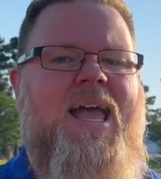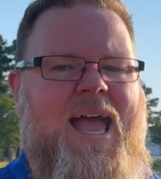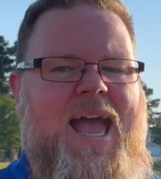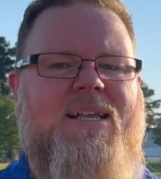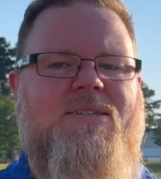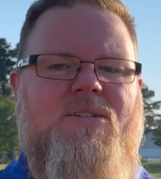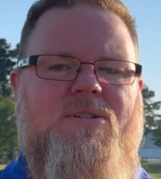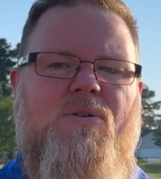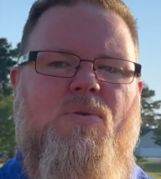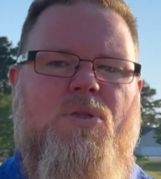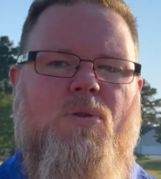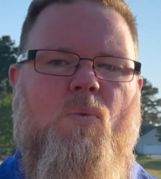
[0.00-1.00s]
has to
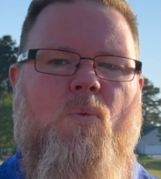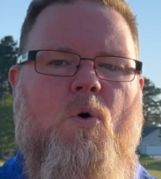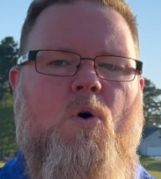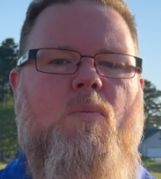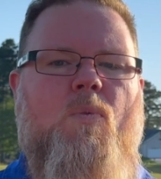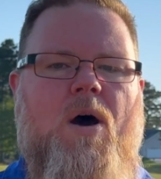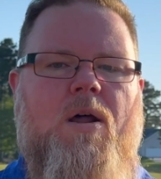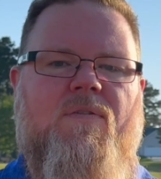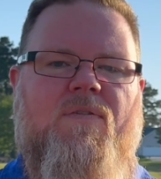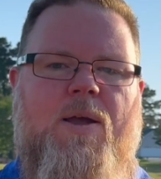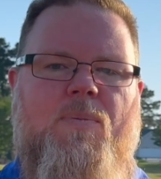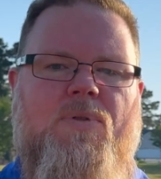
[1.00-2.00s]
do with the warm water
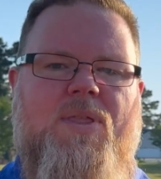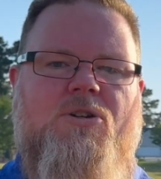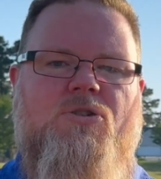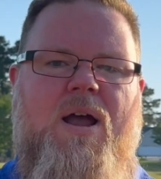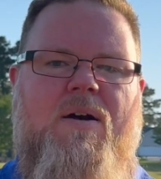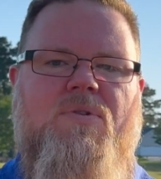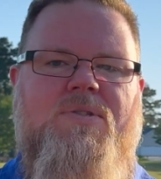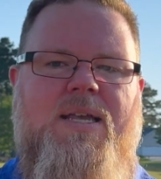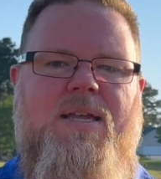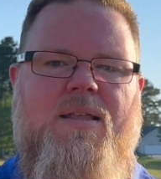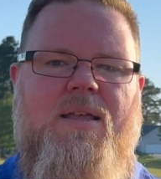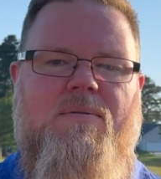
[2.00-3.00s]
vapor that travels
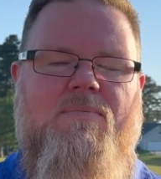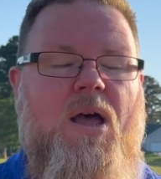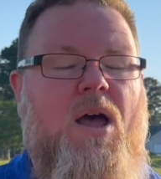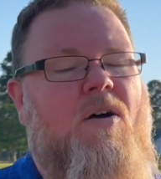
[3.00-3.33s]
inland